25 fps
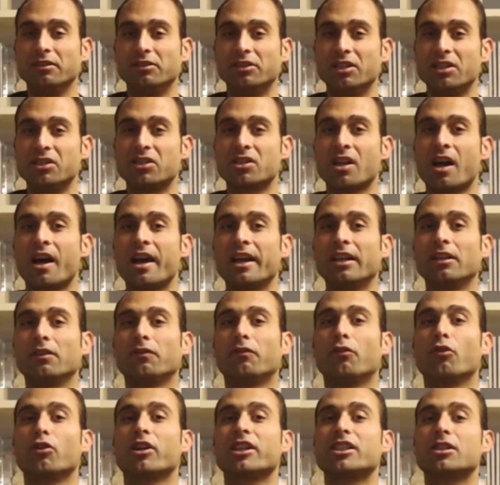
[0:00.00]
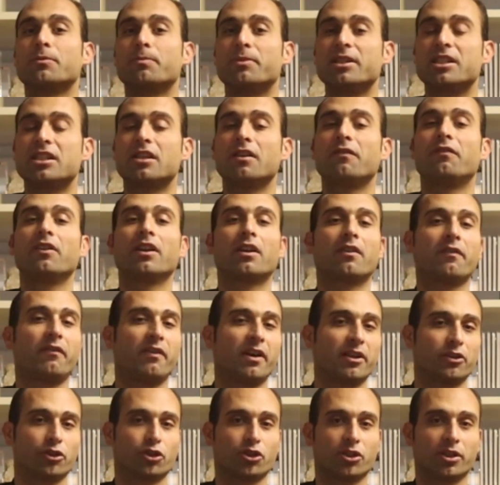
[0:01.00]
designed for a specific
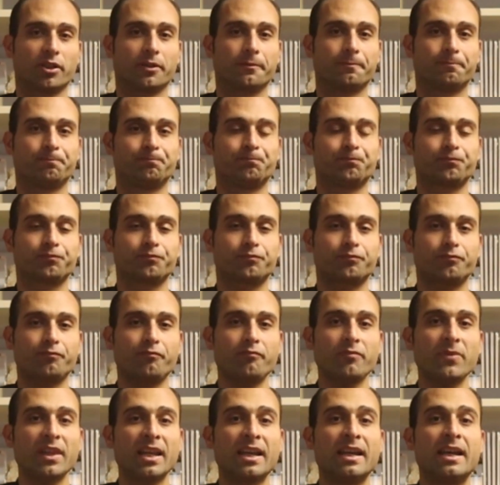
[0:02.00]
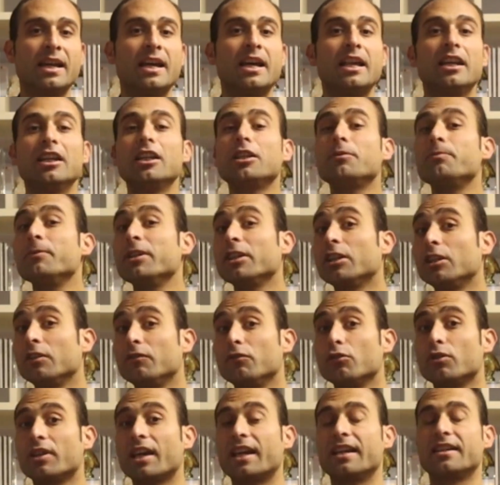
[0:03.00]
function. Let me give
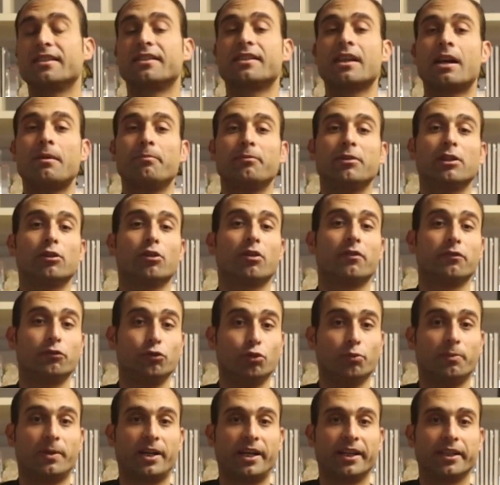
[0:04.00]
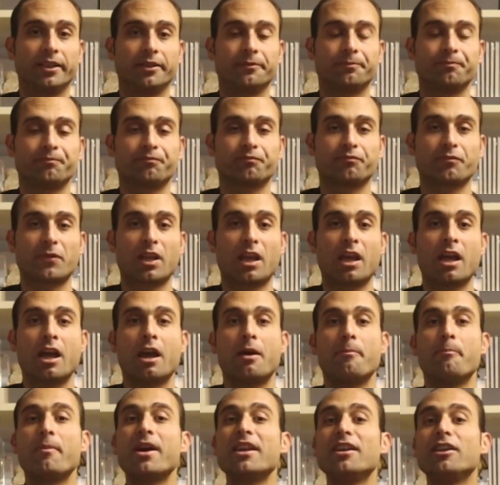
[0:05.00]
you the example of Dubai.
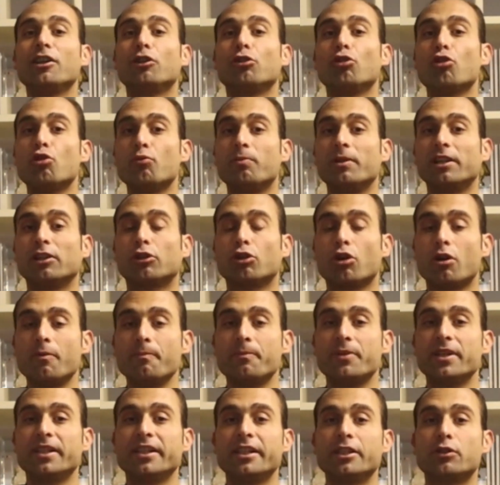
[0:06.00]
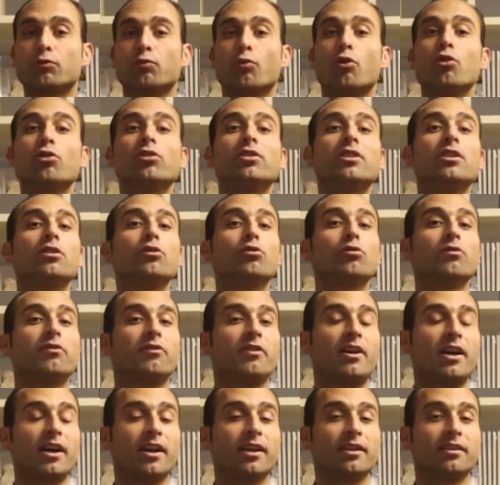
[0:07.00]
Many global companies wanted to
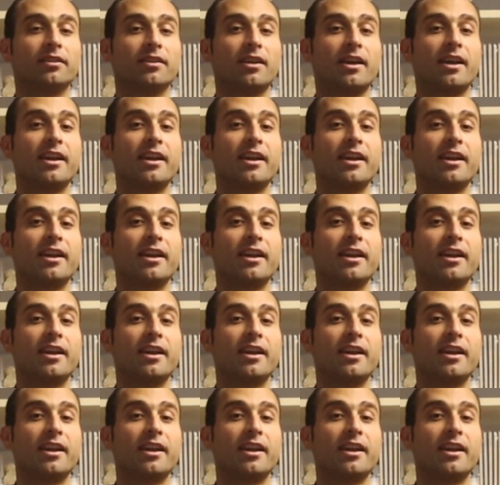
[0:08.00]
find